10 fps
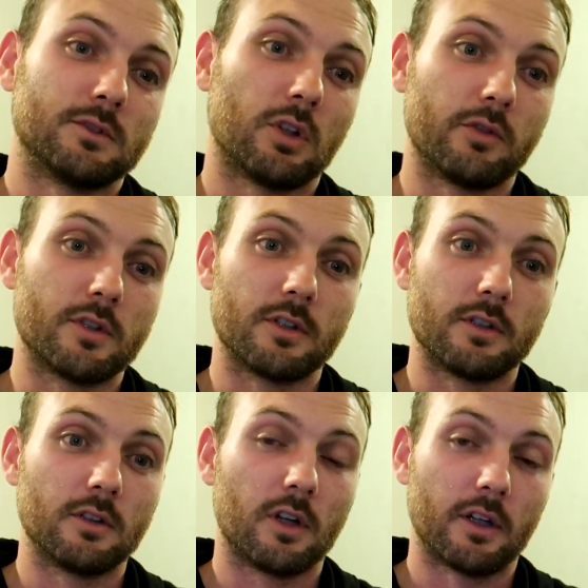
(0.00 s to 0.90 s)

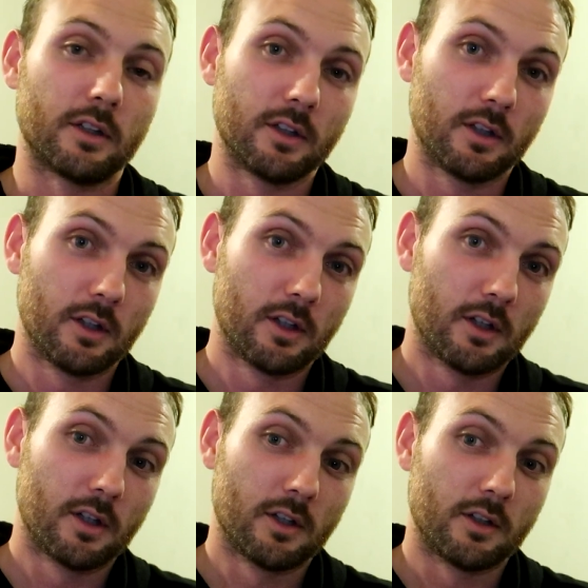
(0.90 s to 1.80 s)
obviously like
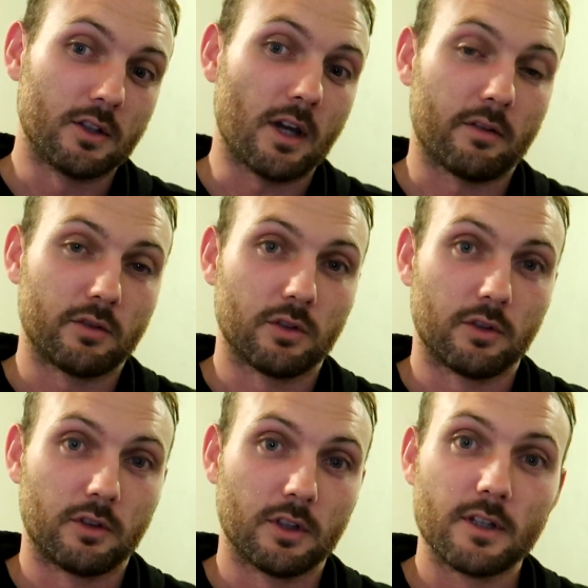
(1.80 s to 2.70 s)
you haven't
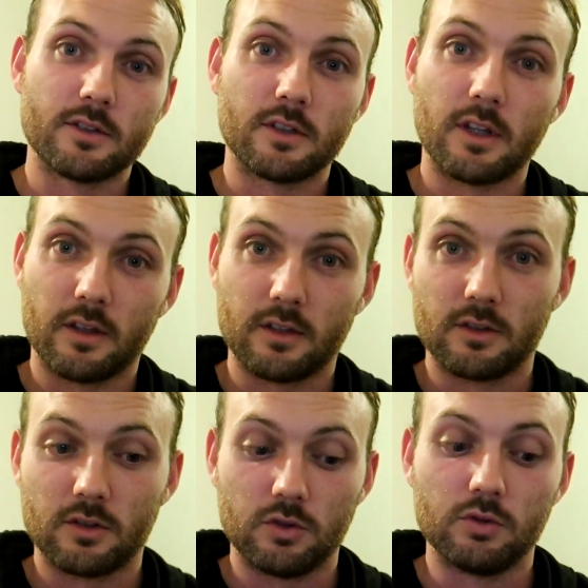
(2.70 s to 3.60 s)
learned a lesson, and
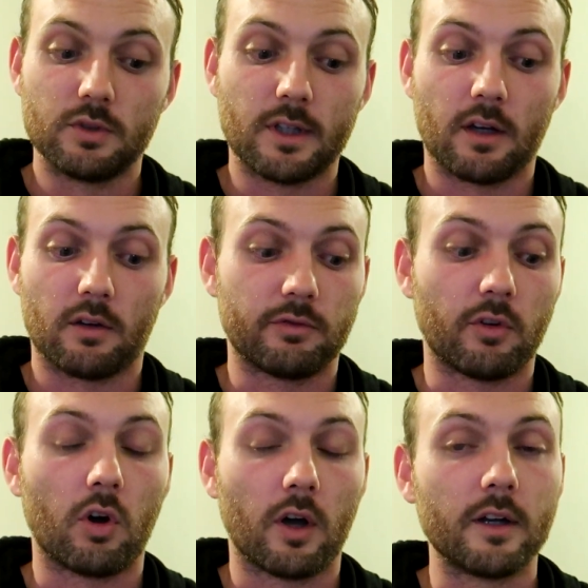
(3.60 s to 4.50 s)
then you would get a
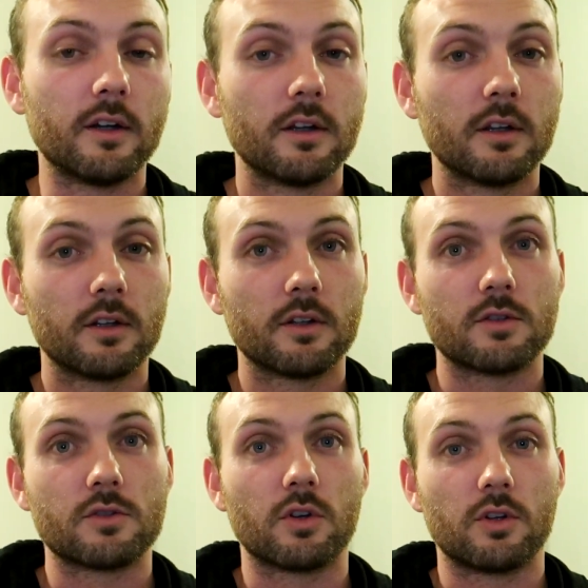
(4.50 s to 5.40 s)
fine.
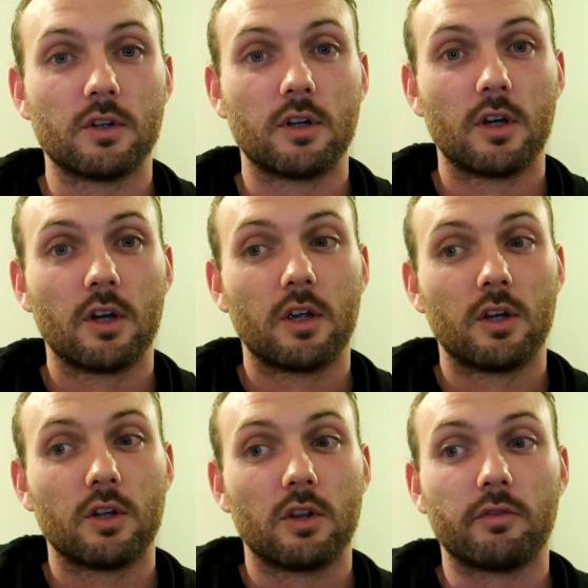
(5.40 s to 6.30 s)
So
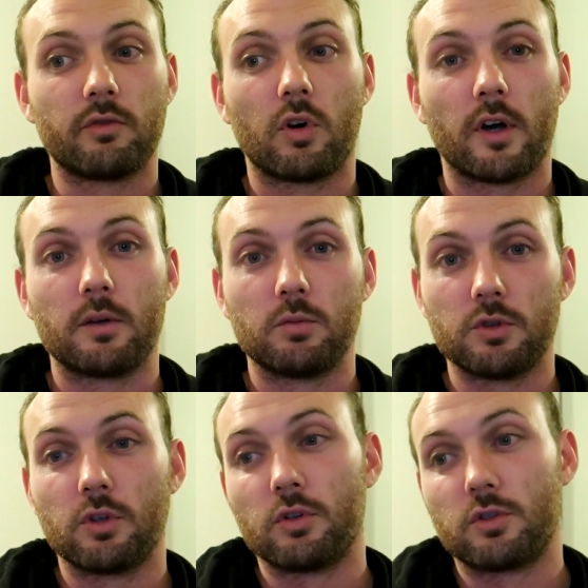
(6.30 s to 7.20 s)
the fine
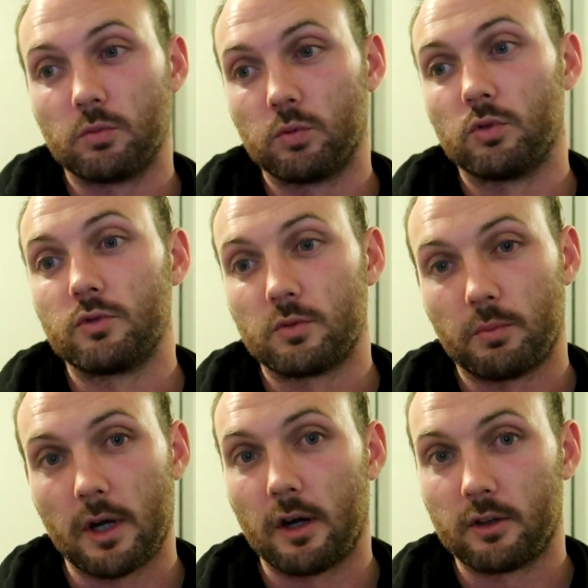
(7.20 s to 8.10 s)
would go towards
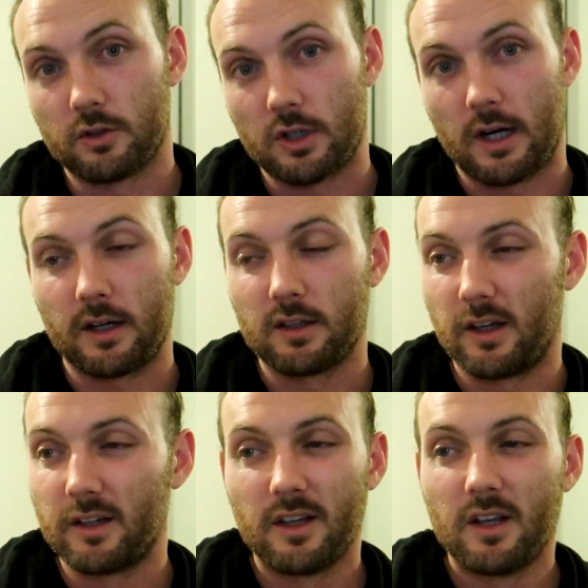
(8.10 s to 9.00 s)
repairing the track.
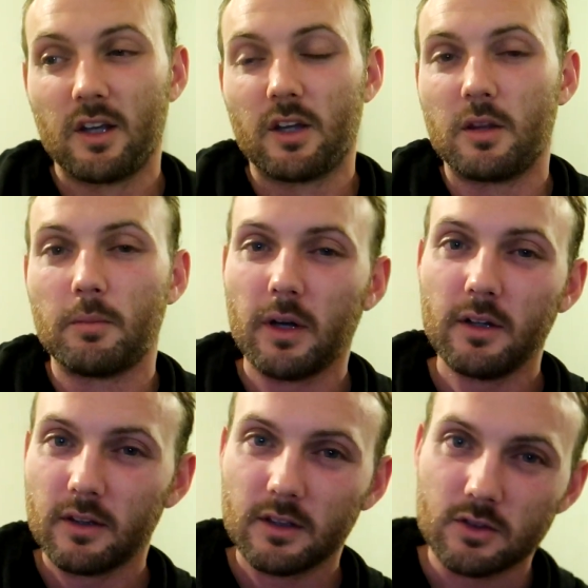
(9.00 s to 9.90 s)
Like the money
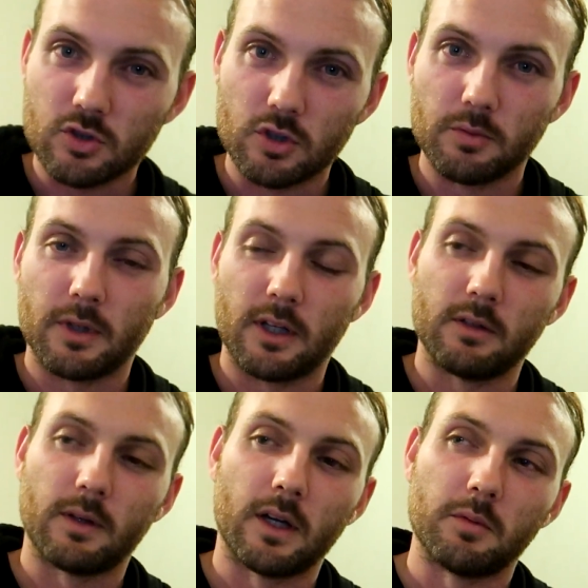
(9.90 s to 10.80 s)
thing is stupid
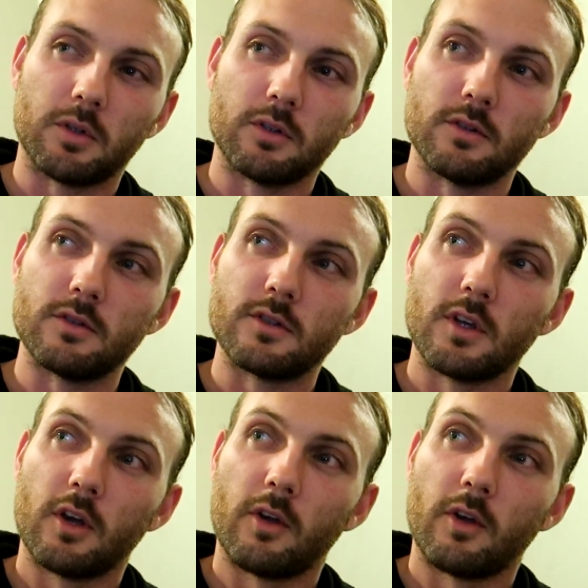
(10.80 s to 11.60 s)
anyway, because